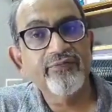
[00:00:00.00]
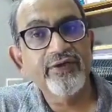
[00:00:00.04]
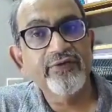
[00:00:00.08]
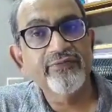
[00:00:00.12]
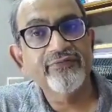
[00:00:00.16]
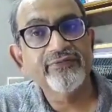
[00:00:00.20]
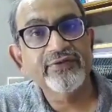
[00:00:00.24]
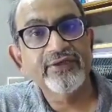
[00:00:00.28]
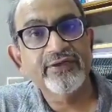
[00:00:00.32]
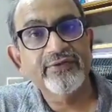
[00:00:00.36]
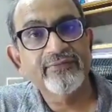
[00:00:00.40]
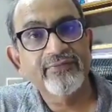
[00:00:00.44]

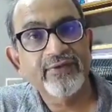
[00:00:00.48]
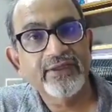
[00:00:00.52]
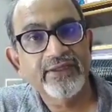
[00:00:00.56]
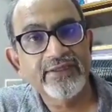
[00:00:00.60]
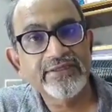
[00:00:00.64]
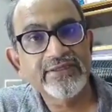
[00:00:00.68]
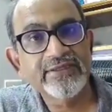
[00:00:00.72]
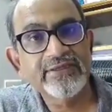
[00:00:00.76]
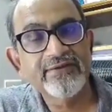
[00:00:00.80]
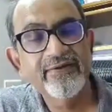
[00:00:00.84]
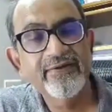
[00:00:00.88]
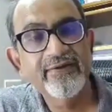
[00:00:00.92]
ifs and
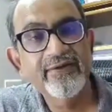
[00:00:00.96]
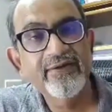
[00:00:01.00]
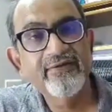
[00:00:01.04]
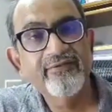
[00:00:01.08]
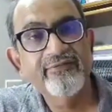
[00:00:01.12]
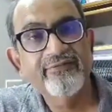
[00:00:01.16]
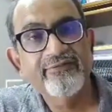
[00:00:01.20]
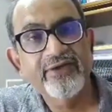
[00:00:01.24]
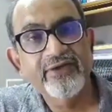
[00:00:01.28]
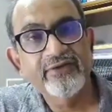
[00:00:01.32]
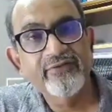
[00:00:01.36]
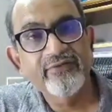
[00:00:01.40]
buts
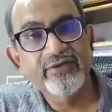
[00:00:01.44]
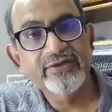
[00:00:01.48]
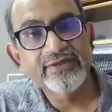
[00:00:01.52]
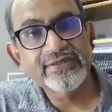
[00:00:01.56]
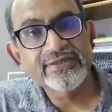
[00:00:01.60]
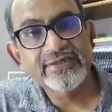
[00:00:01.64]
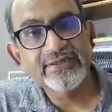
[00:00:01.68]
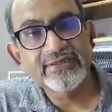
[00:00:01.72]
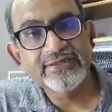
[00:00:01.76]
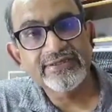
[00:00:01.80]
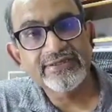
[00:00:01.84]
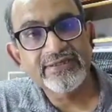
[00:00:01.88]
when you
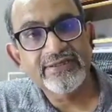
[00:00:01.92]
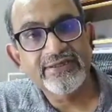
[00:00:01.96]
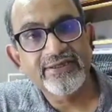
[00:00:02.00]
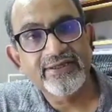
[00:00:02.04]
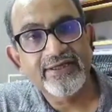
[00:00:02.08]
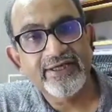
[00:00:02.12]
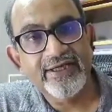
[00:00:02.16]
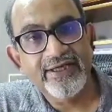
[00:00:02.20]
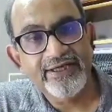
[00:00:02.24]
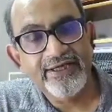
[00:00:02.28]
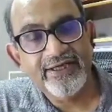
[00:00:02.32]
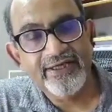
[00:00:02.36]
discuss at a
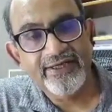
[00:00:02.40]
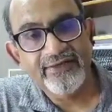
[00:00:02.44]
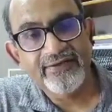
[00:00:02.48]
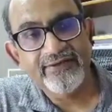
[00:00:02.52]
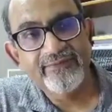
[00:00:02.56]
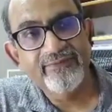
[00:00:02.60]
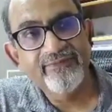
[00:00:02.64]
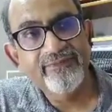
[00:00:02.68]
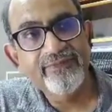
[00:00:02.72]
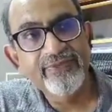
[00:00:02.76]
high end.